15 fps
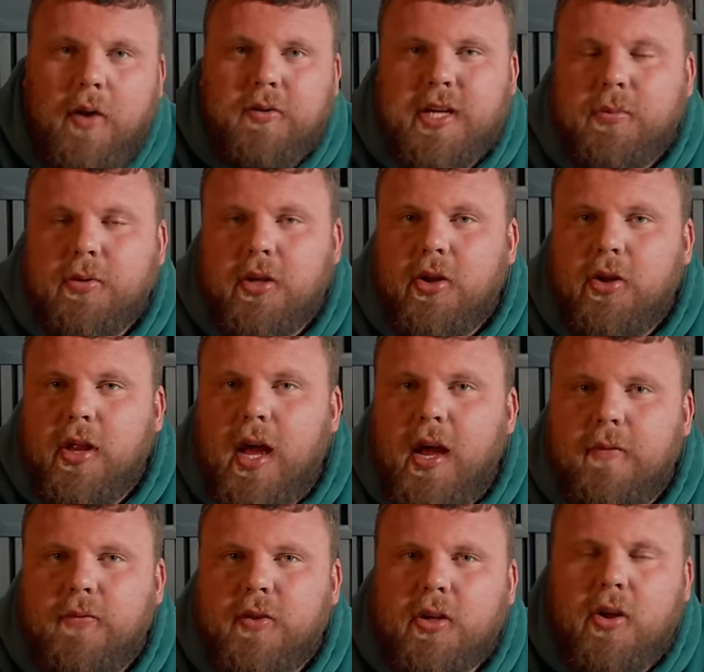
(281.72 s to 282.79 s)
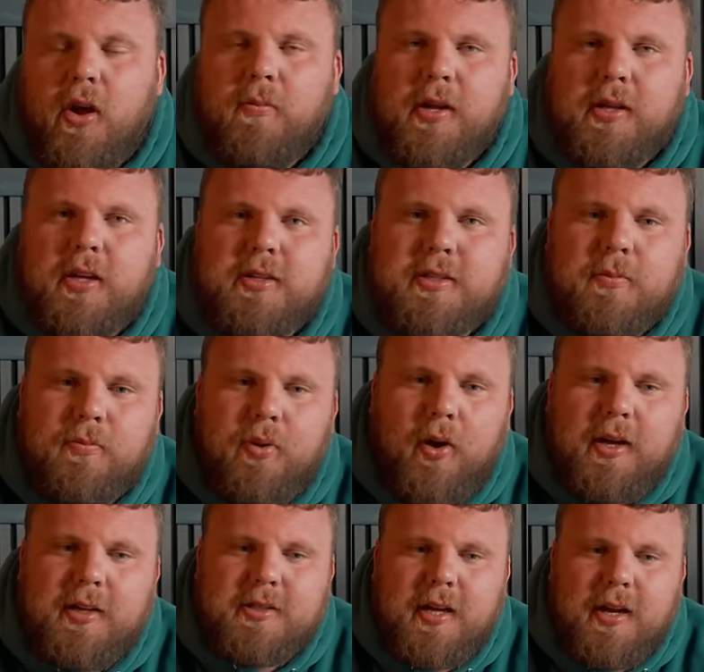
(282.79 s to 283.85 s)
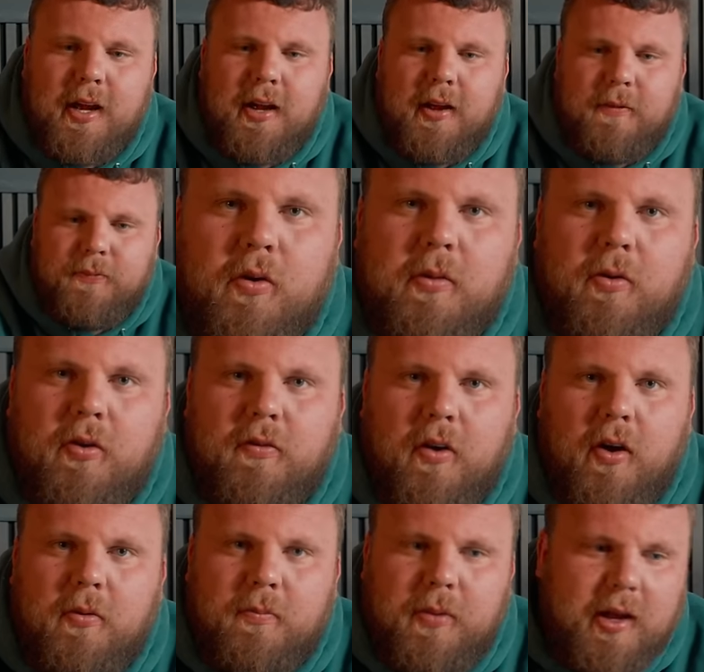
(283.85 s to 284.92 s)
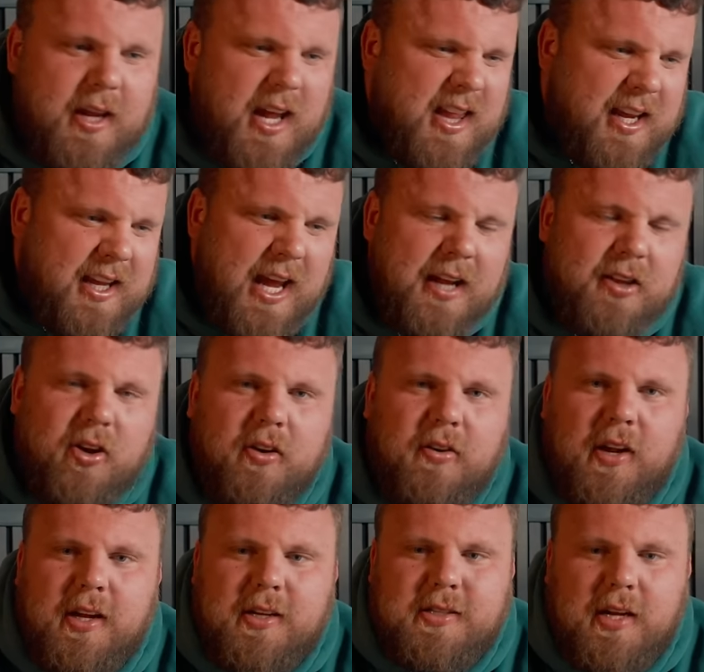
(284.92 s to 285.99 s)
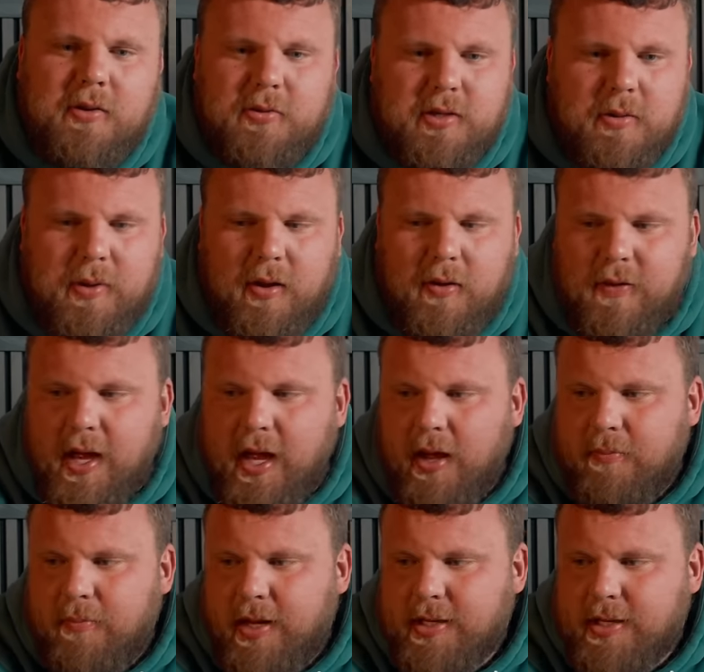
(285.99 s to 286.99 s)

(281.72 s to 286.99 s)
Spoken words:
I was able to do that, got me decent points, and we move on. But yeah, the keg toss, like I said, was a bit of a hit and